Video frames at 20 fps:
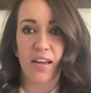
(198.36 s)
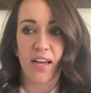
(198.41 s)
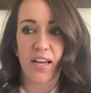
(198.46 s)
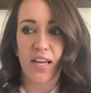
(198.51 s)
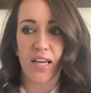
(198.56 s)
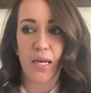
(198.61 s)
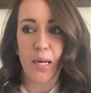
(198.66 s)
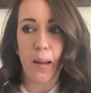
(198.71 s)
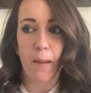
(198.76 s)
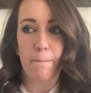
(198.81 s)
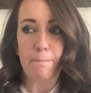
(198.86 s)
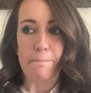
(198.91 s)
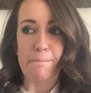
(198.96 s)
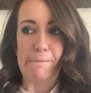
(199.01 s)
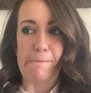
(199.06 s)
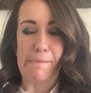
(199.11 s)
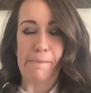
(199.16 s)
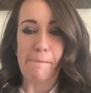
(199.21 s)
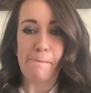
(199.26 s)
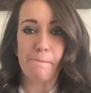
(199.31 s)
And
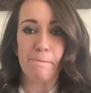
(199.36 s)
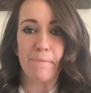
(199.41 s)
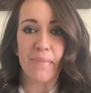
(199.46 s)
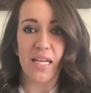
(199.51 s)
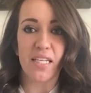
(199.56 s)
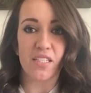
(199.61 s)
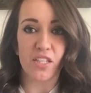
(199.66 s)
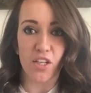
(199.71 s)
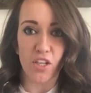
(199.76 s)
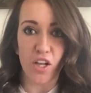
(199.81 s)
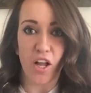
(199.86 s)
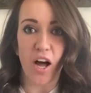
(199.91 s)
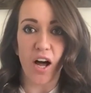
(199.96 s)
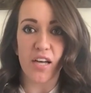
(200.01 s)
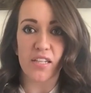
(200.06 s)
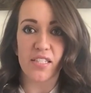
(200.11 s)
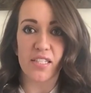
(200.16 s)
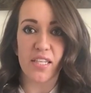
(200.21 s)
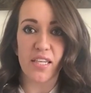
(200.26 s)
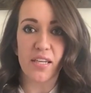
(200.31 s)
it's
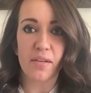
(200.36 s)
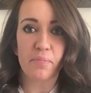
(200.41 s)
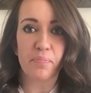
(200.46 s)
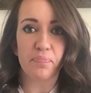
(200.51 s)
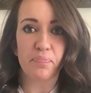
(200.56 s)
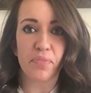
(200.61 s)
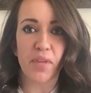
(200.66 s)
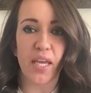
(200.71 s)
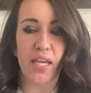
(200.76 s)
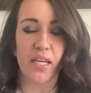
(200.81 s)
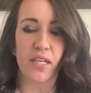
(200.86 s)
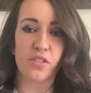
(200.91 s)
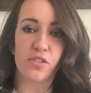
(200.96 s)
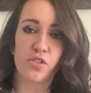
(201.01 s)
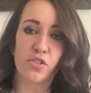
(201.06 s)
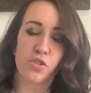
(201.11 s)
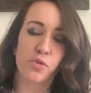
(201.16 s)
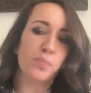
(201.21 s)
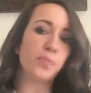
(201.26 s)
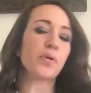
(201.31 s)
glossy, like it's
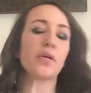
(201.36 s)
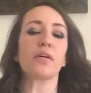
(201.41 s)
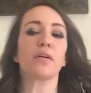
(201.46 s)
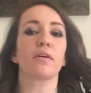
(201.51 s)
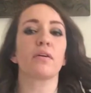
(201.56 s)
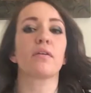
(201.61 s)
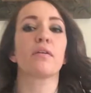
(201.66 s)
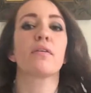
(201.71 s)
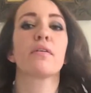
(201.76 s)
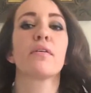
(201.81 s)
super